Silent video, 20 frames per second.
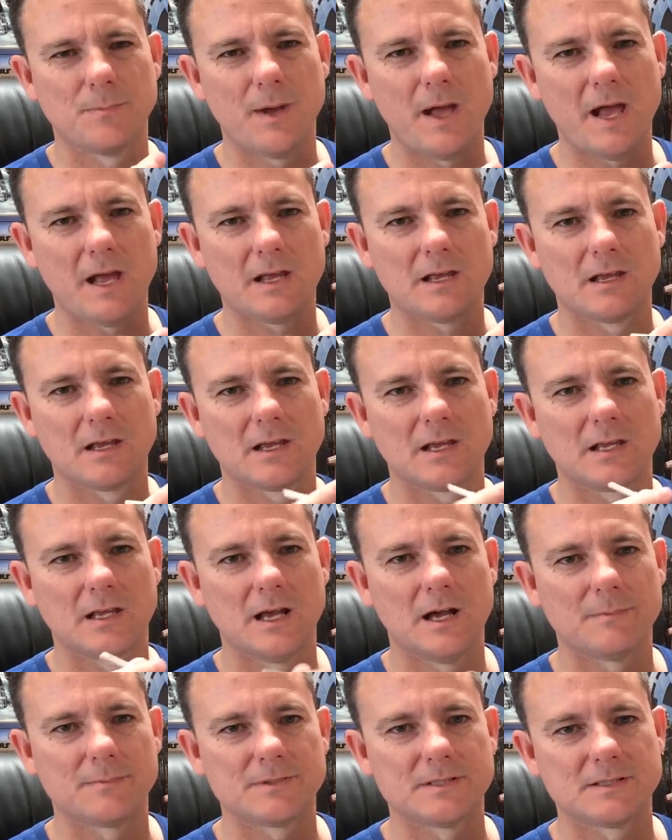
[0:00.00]
back, a
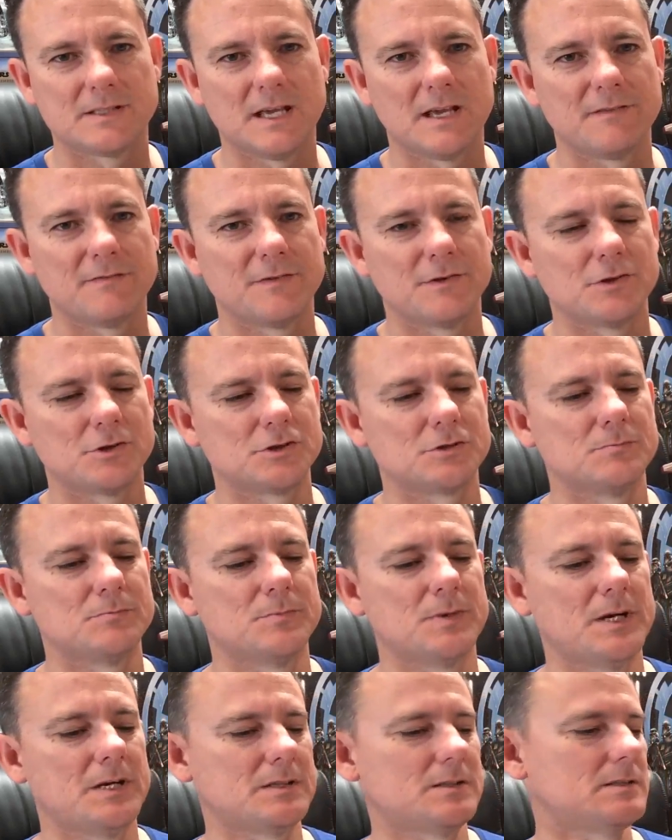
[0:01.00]
up-to-date version,
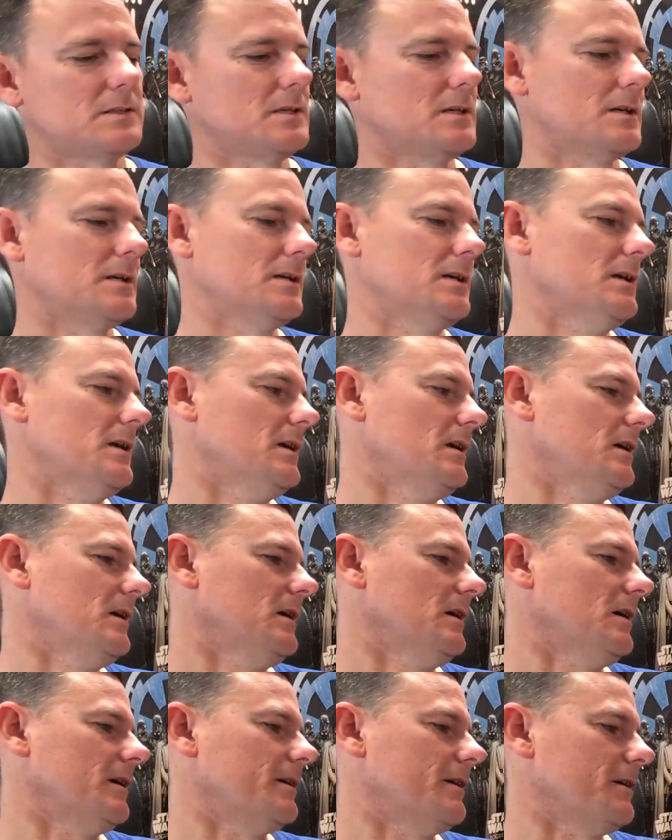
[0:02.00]
but
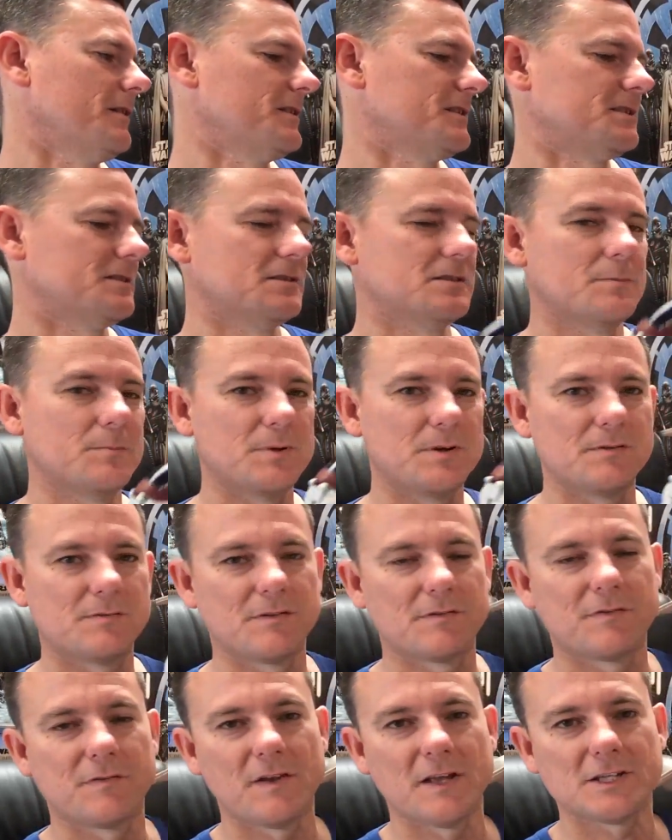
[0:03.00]
this is a bit of
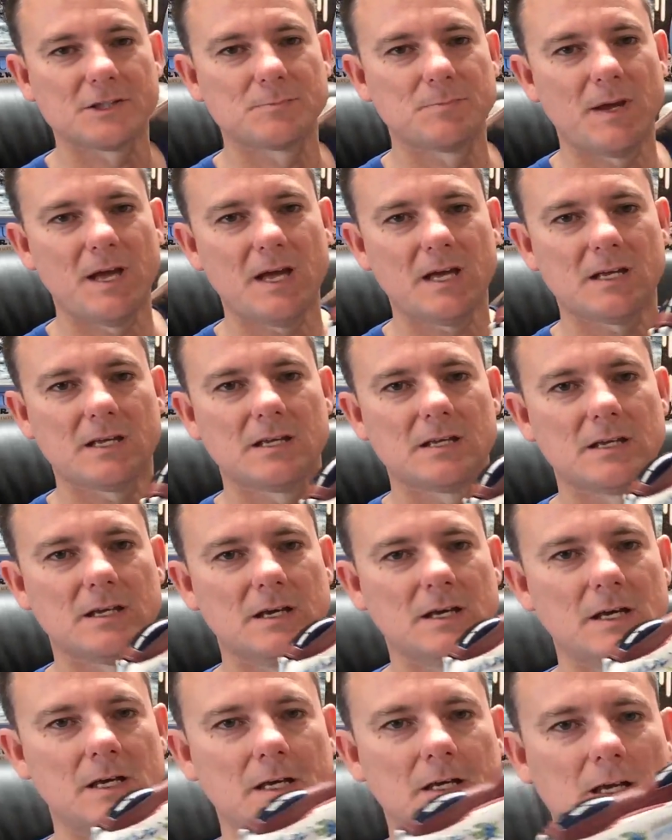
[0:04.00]
a flashback
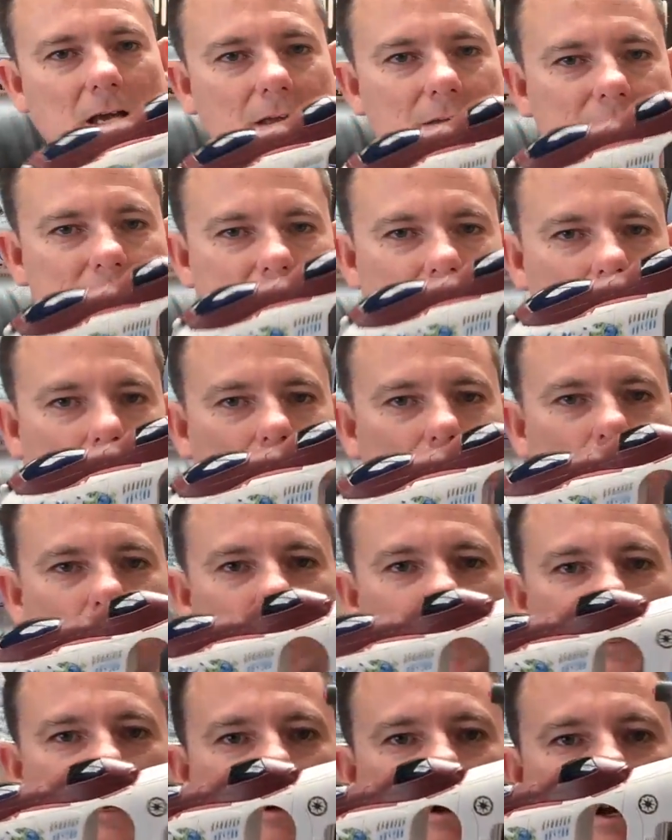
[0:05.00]
at a time
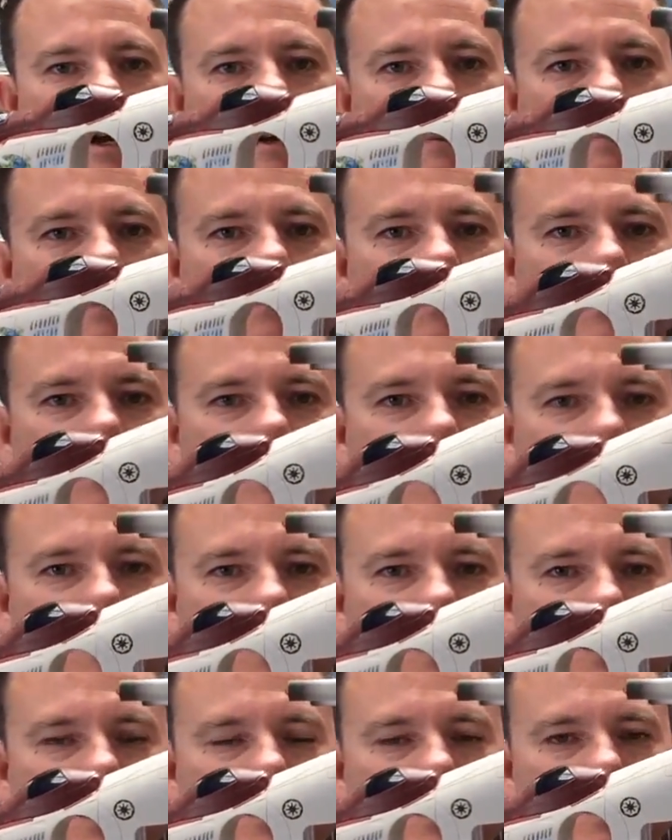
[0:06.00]
where
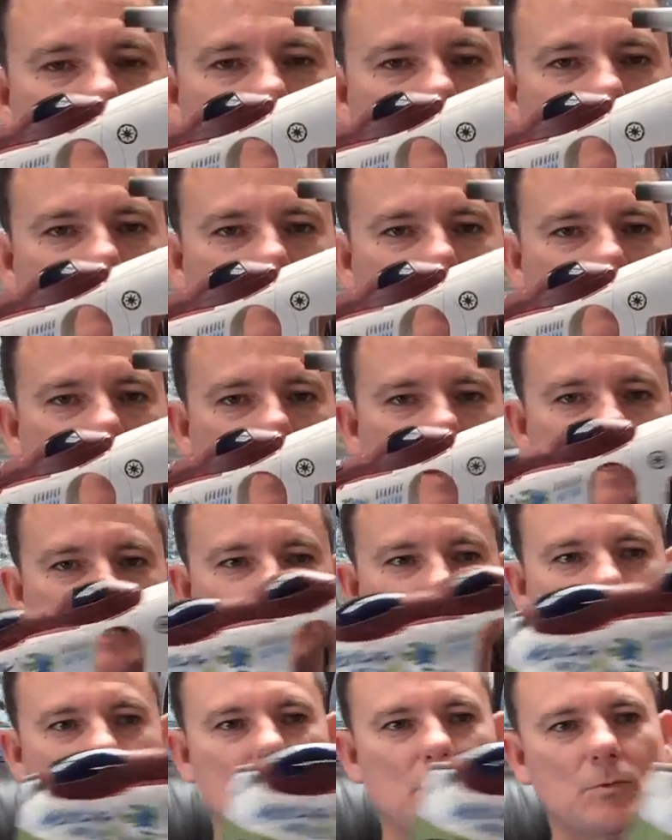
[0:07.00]
vehicles from
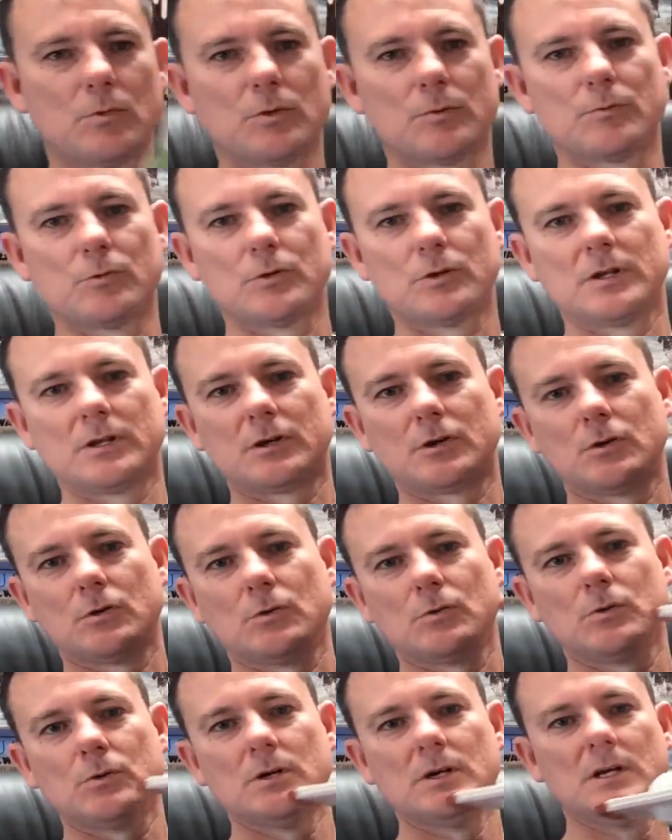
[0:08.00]
Hasbro were really
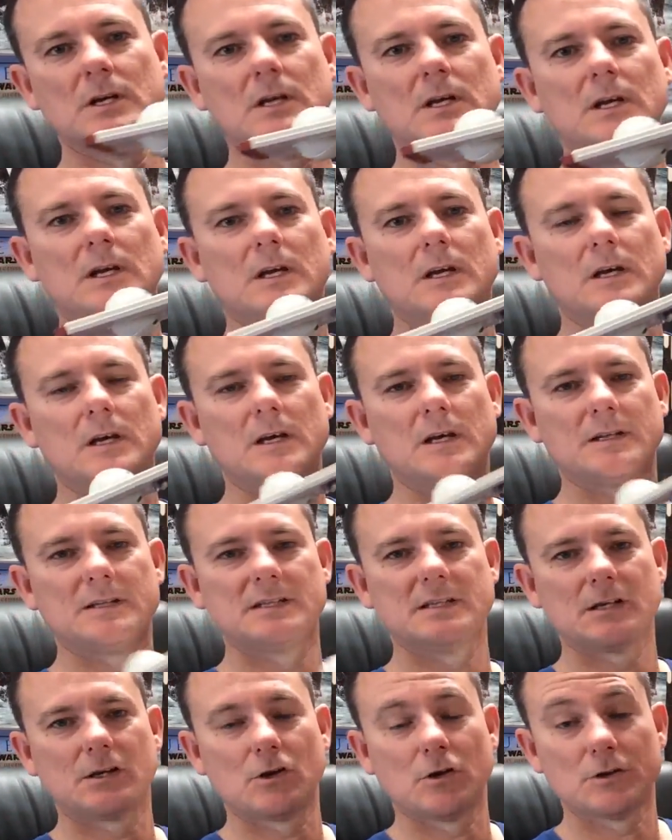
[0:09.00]
cool,
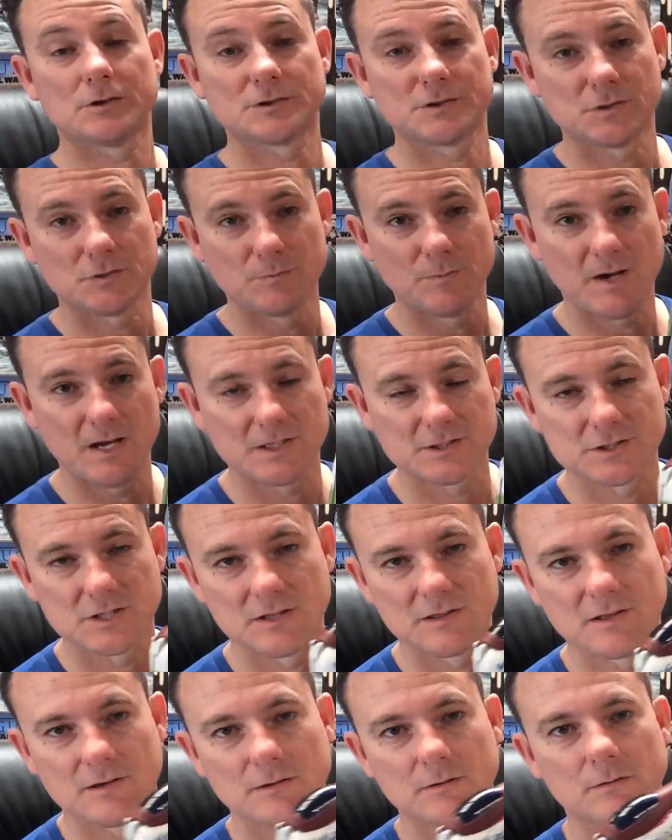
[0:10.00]
didn't cost too much,
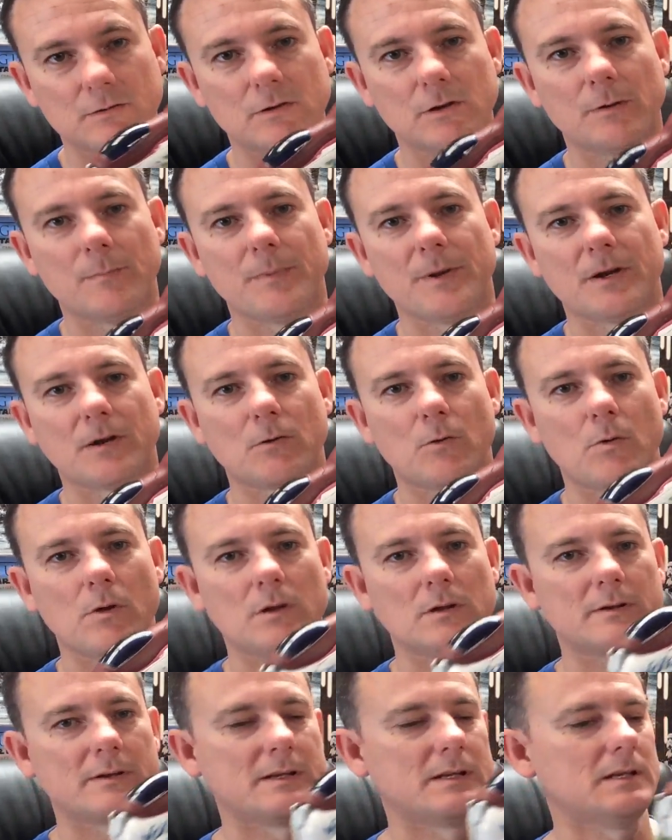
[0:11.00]
and they were a lot better
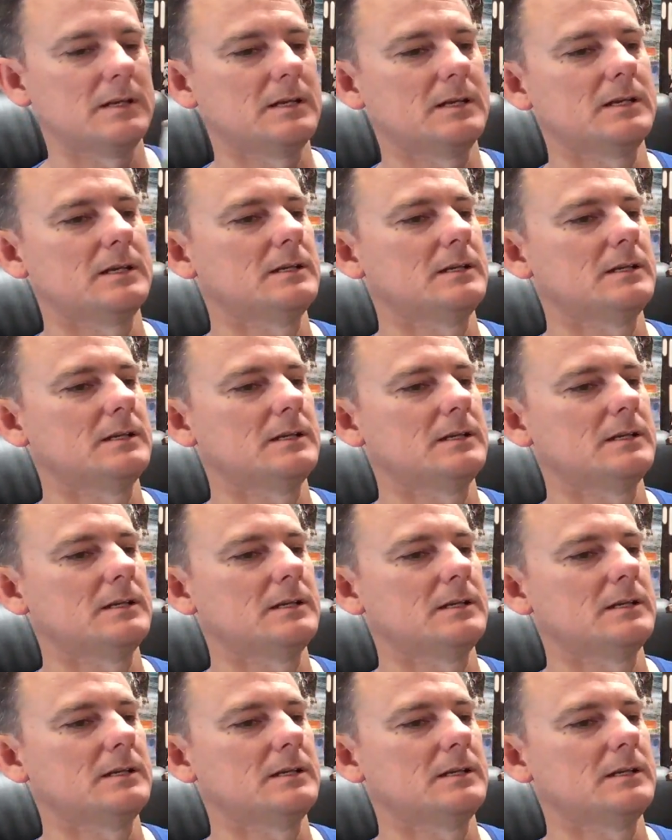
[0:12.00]
quality.